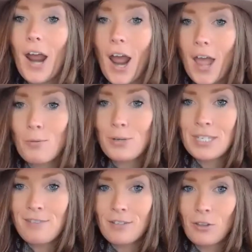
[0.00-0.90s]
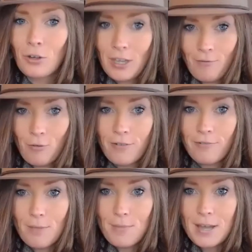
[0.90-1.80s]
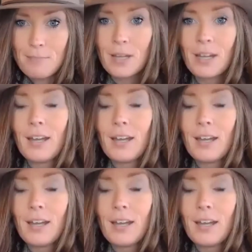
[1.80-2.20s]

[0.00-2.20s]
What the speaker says: I was even looking for from him,